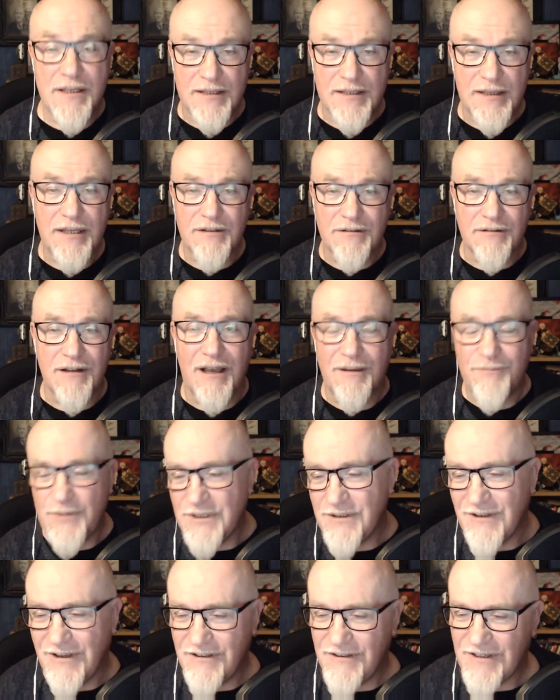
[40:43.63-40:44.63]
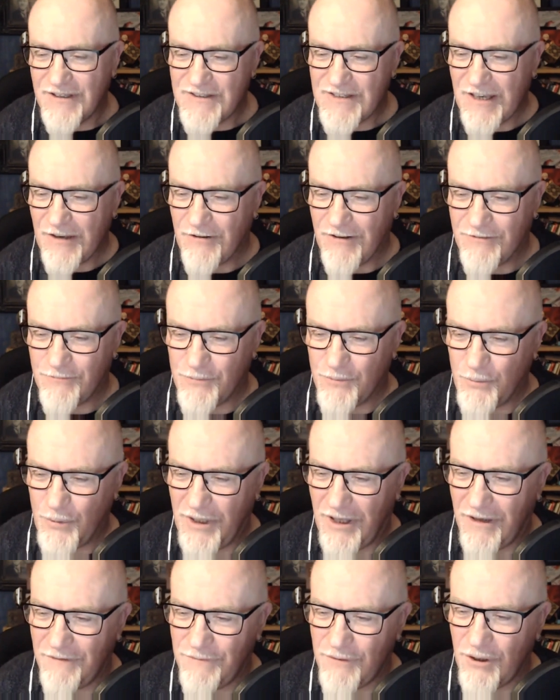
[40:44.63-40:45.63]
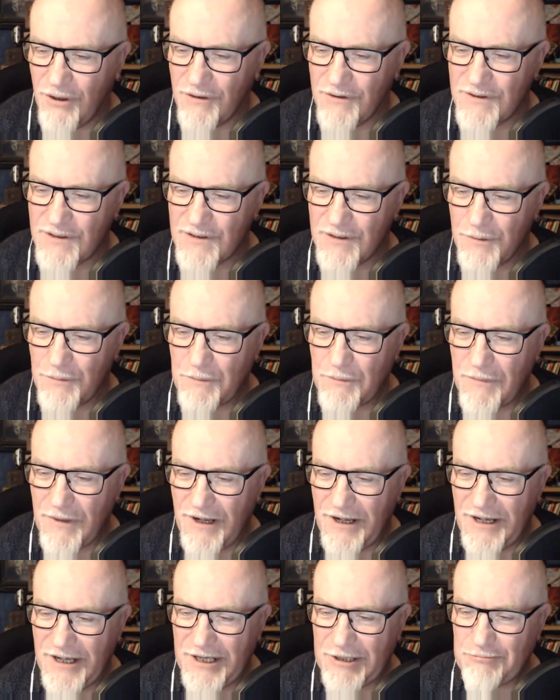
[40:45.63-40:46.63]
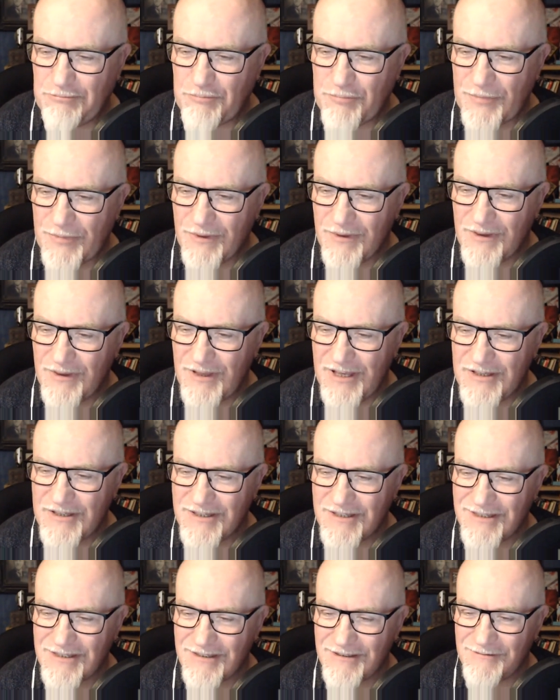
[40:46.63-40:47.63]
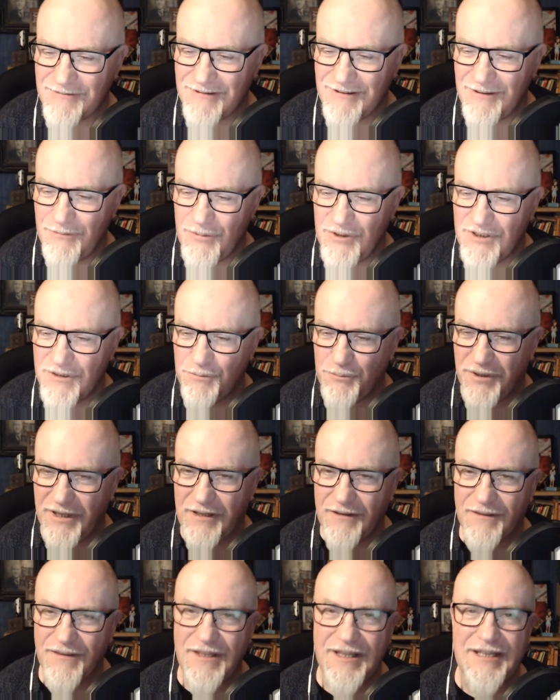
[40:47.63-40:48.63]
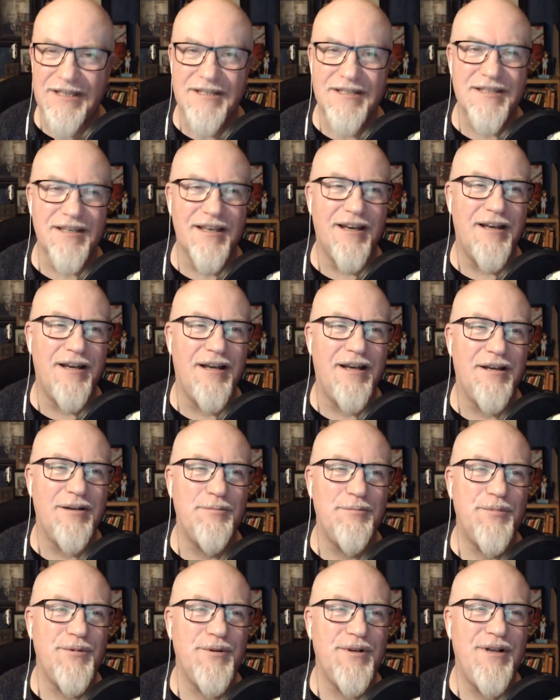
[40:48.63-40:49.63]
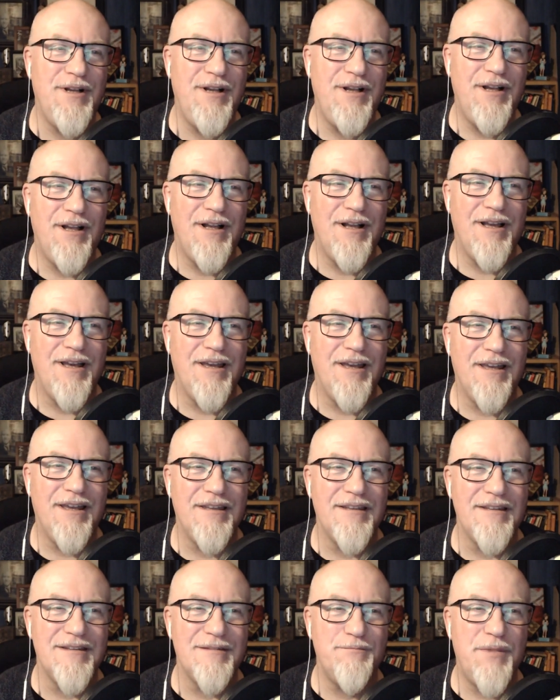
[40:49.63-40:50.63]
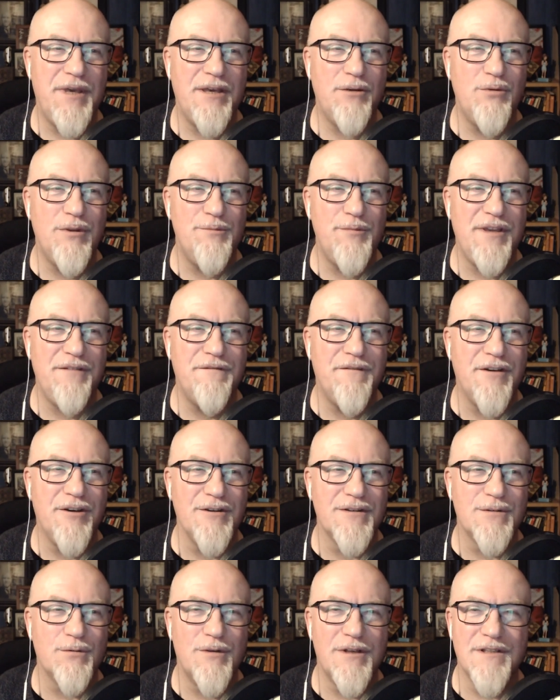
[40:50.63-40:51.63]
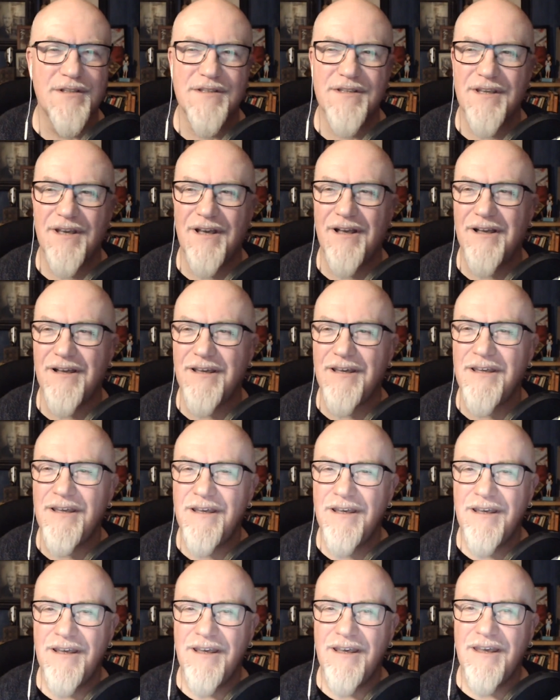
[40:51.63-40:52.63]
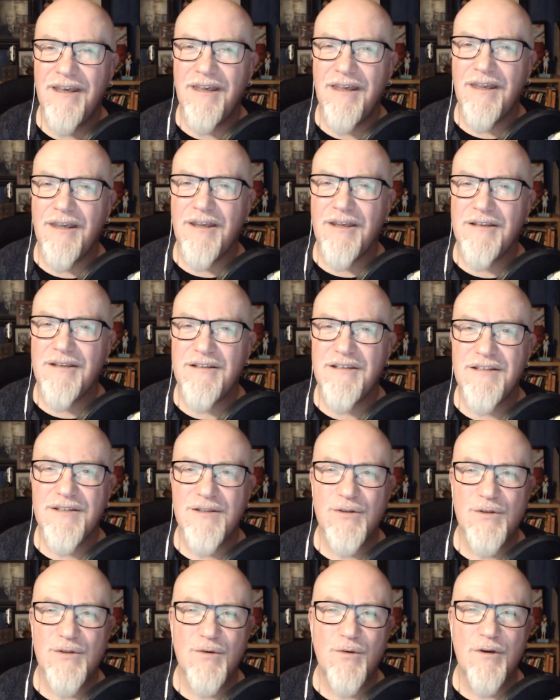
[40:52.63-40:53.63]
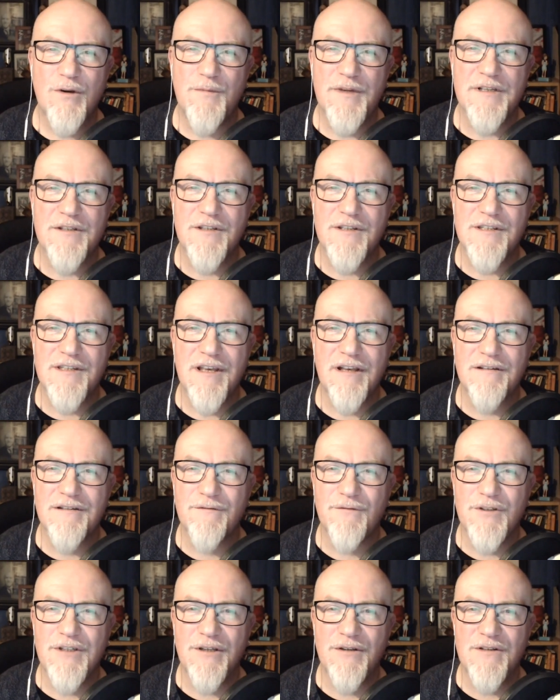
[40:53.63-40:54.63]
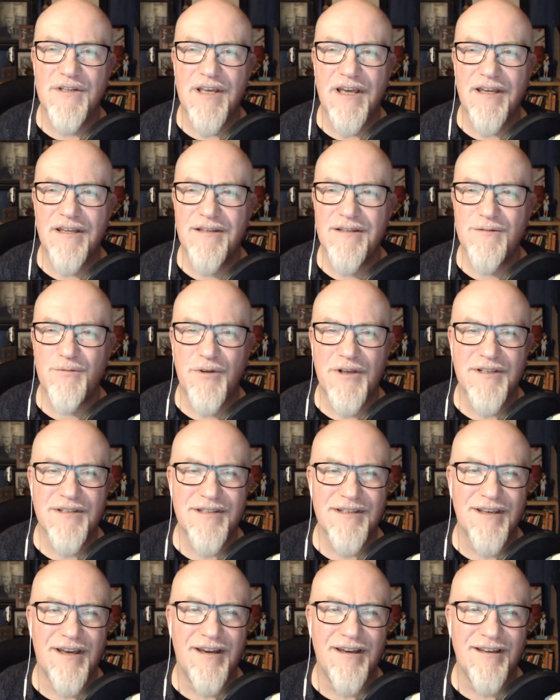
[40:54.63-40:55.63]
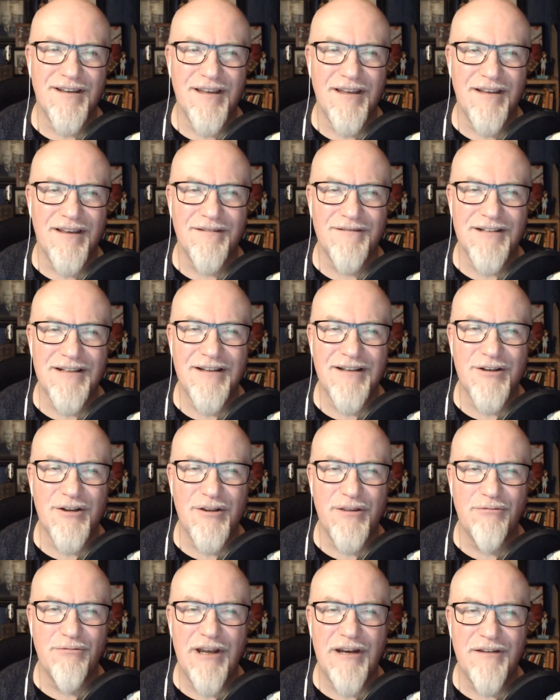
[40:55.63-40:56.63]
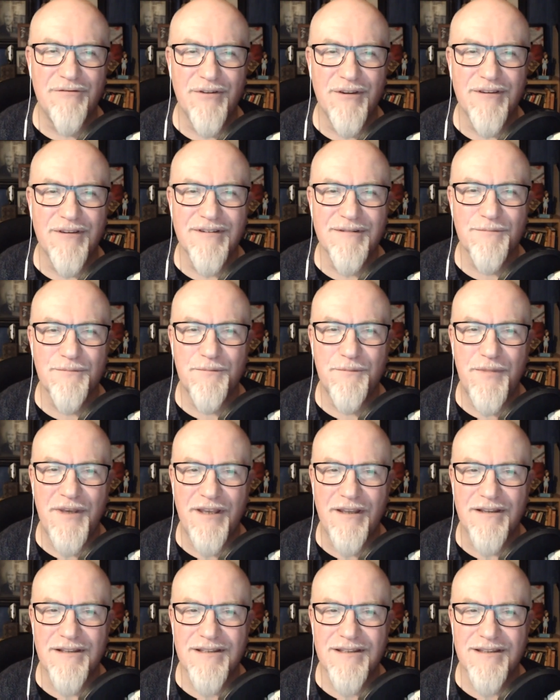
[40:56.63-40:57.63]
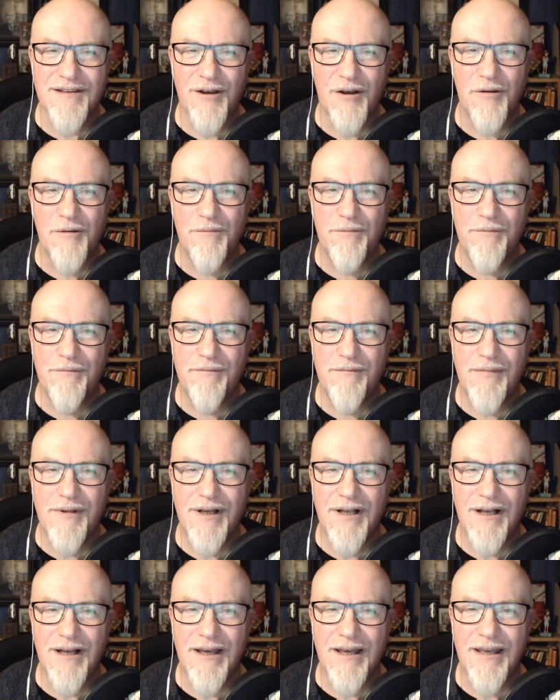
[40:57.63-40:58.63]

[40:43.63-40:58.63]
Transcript: literally, I mean, we have got some, let me just bring these up and bear with me, folks, whilst I just talk amongst yourselves for 2 seconds whilst I click on the relevant bits on my.